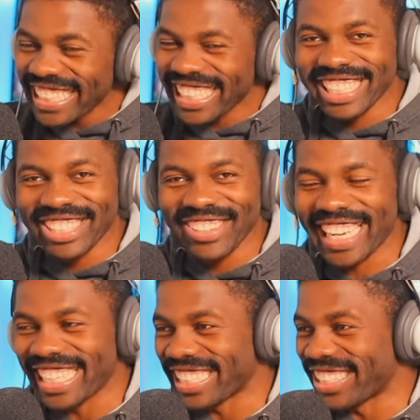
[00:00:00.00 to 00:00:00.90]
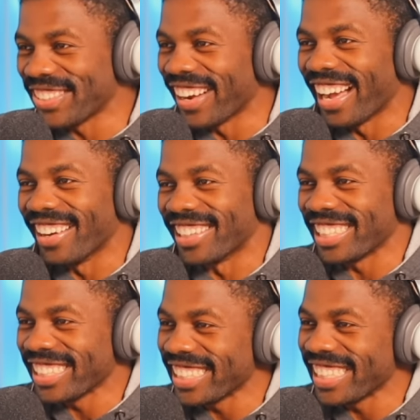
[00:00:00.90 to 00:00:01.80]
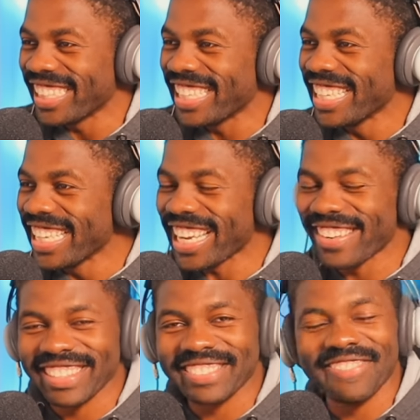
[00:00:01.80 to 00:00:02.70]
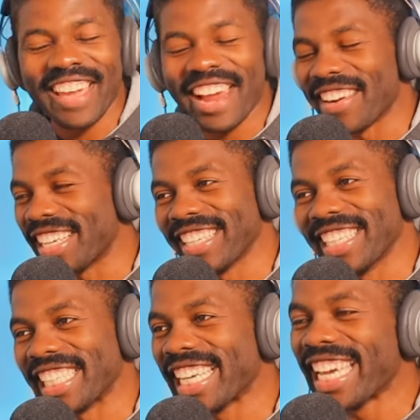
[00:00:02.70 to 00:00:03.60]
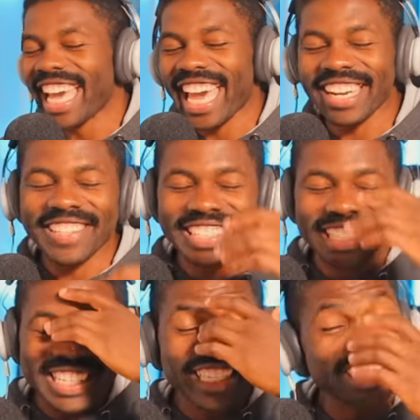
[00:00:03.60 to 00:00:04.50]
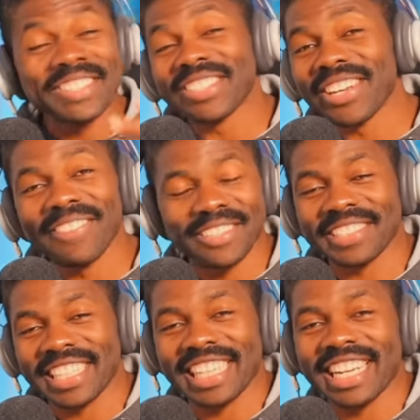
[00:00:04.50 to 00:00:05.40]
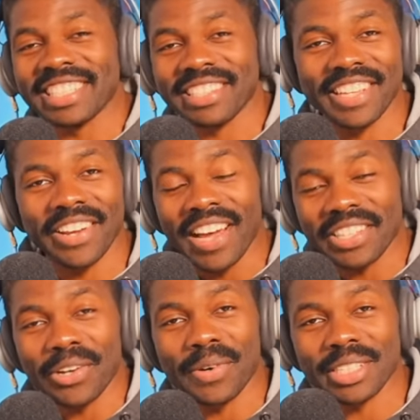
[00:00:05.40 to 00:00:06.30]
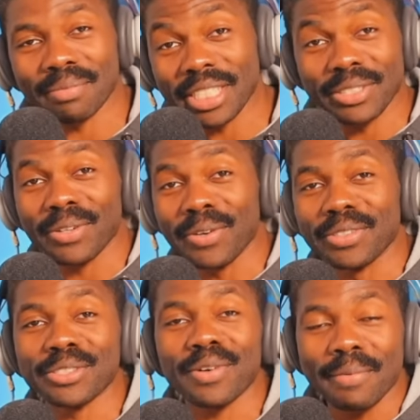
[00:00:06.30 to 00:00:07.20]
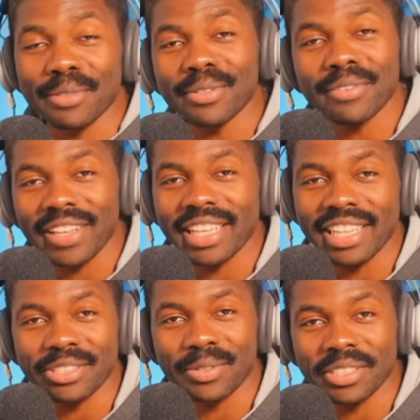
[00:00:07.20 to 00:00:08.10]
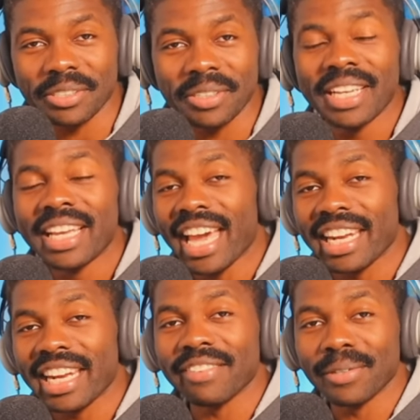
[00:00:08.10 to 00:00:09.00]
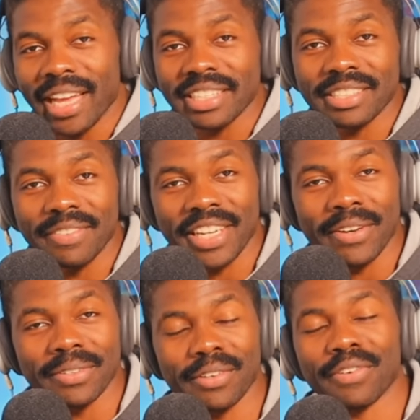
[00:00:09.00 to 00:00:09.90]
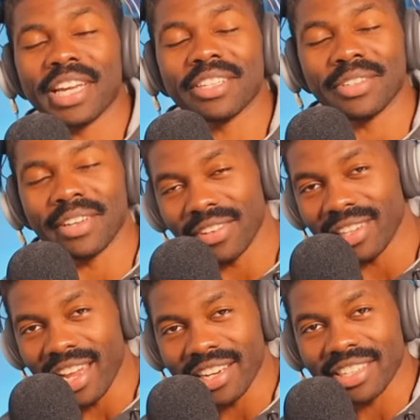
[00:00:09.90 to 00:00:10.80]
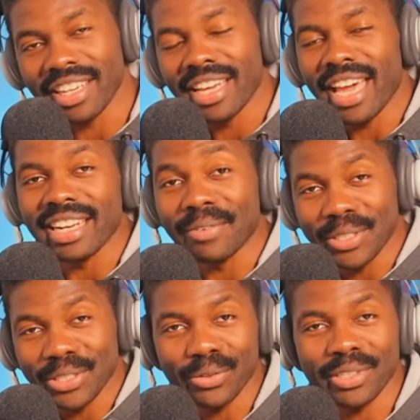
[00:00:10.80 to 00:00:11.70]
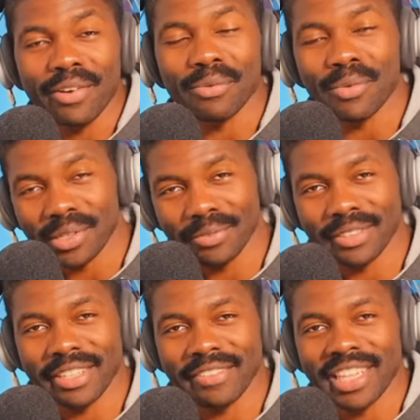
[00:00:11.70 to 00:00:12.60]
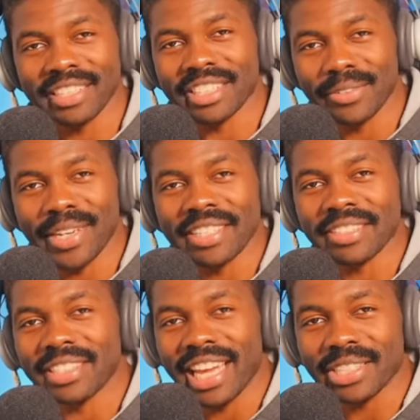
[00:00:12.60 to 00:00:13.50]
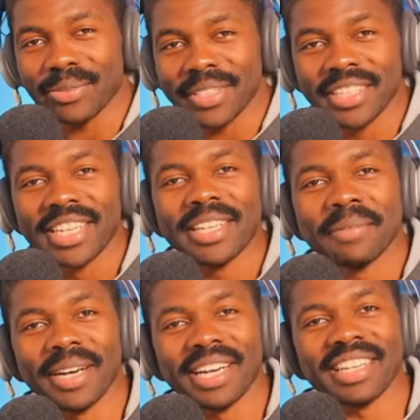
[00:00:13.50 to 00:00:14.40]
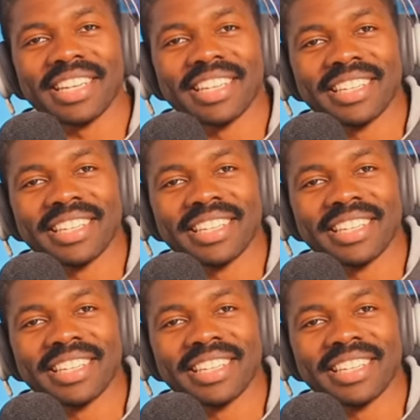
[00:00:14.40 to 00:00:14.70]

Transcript: That joke hit too hard. It was very good. Anyways, guys, thank you so much for checking out this video. As always, please do go and subscribe to the Fat Electrician. And if you like this video, don't forget to give it a like. And I wish you all to have a wonderful evening. See you guys in the next one. Bye.